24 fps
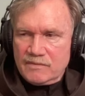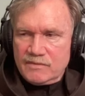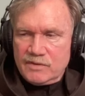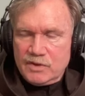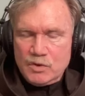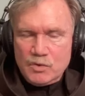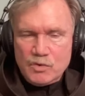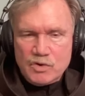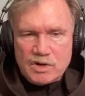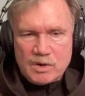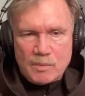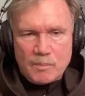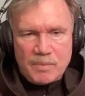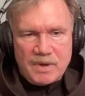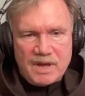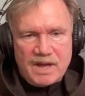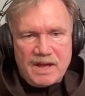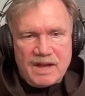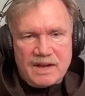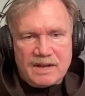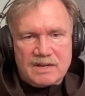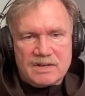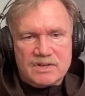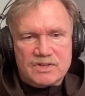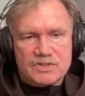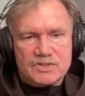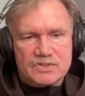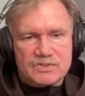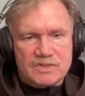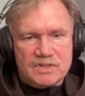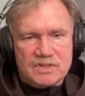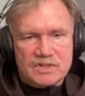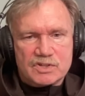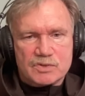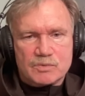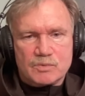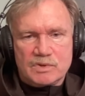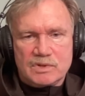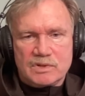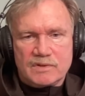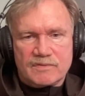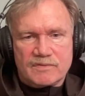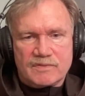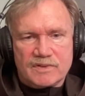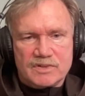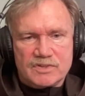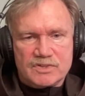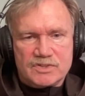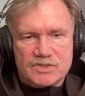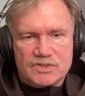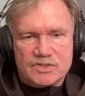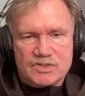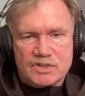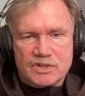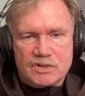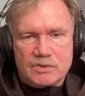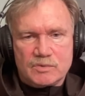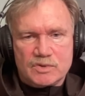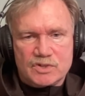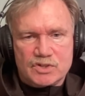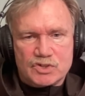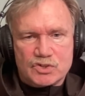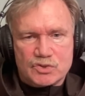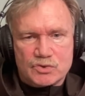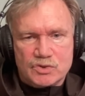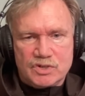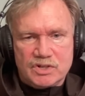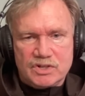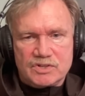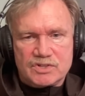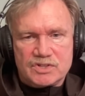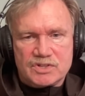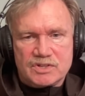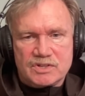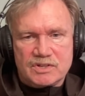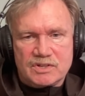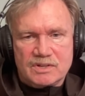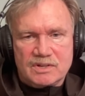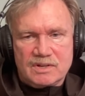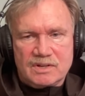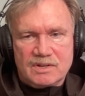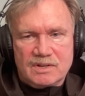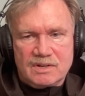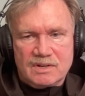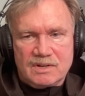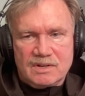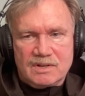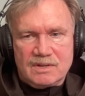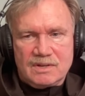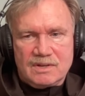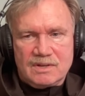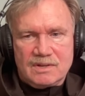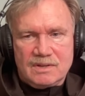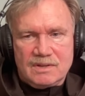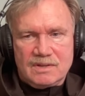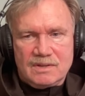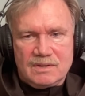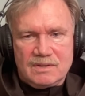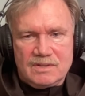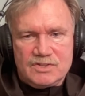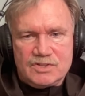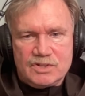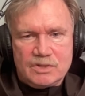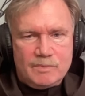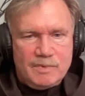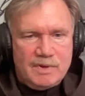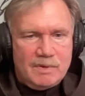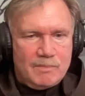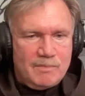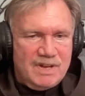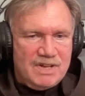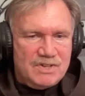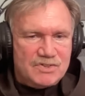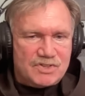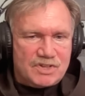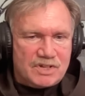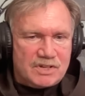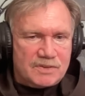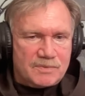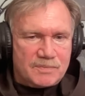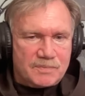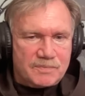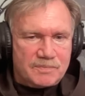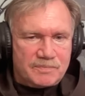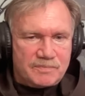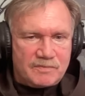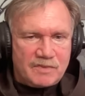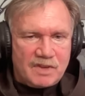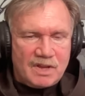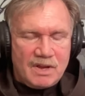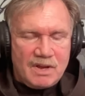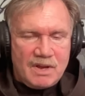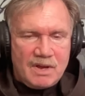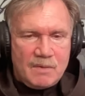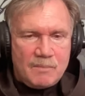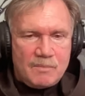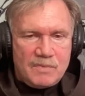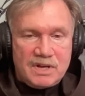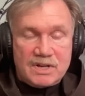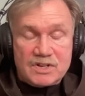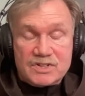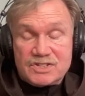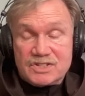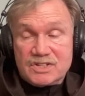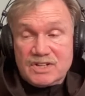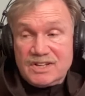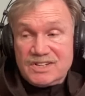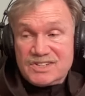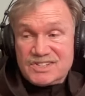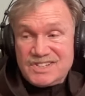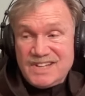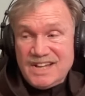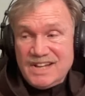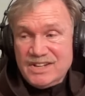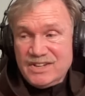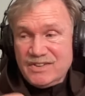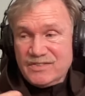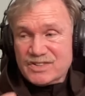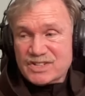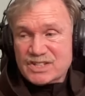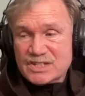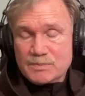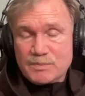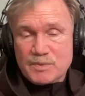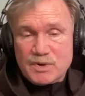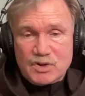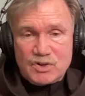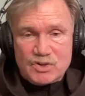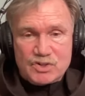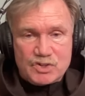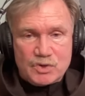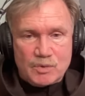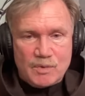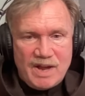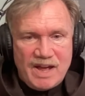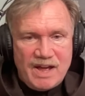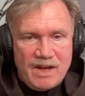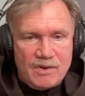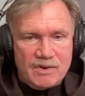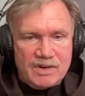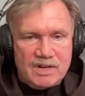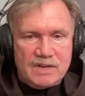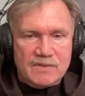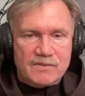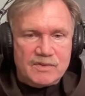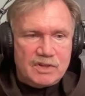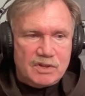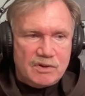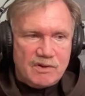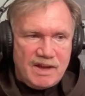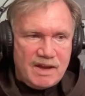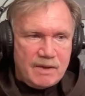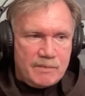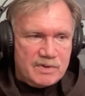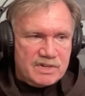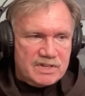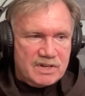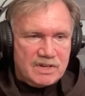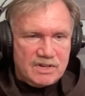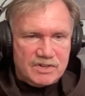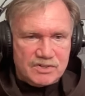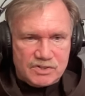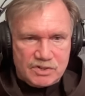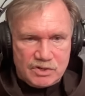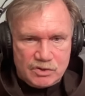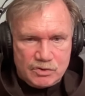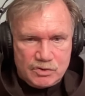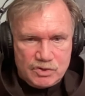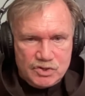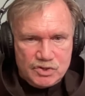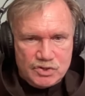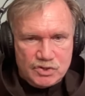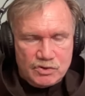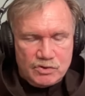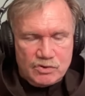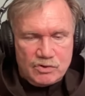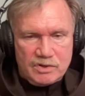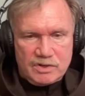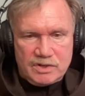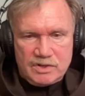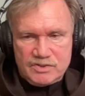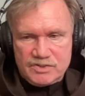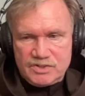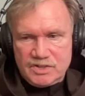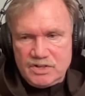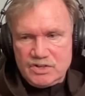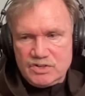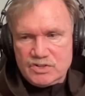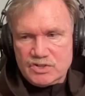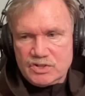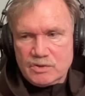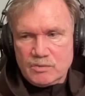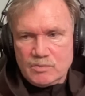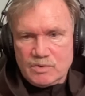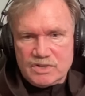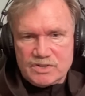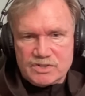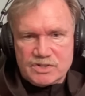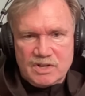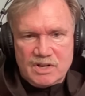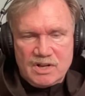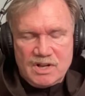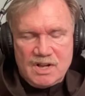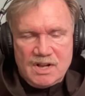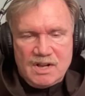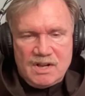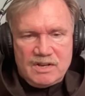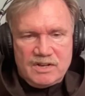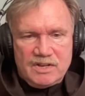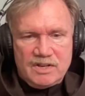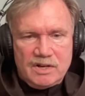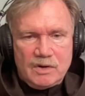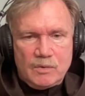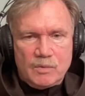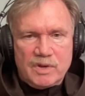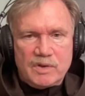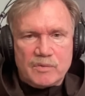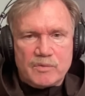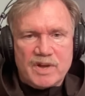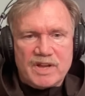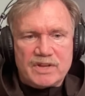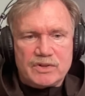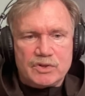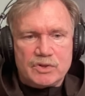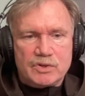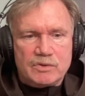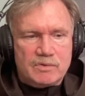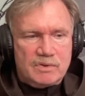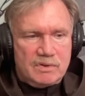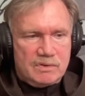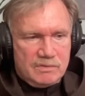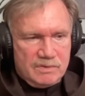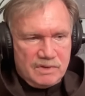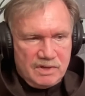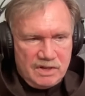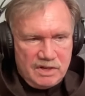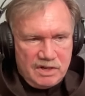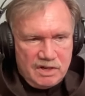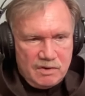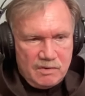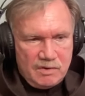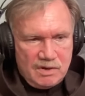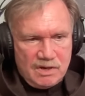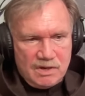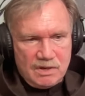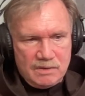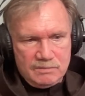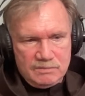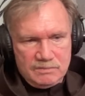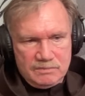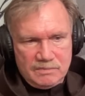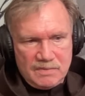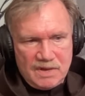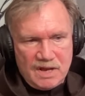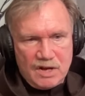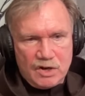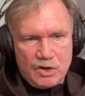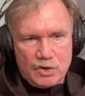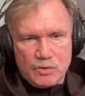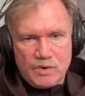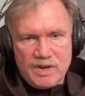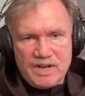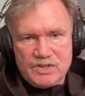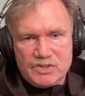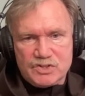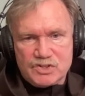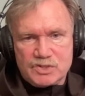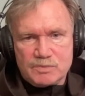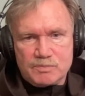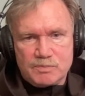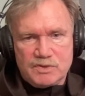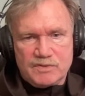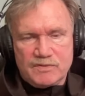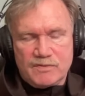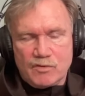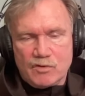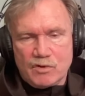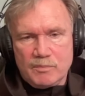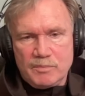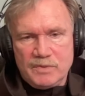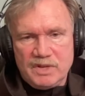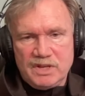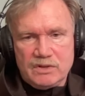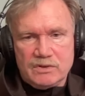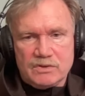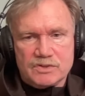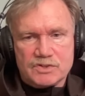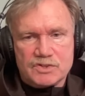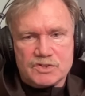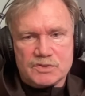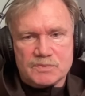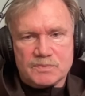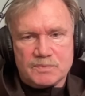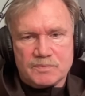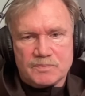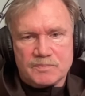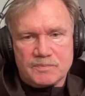if you were to package this with a Franciscan retreat, this could be amazing. Because the extent of the spirituality, even though Habitat is a Christian organization, was, you know, we read, you know, a grace before meals.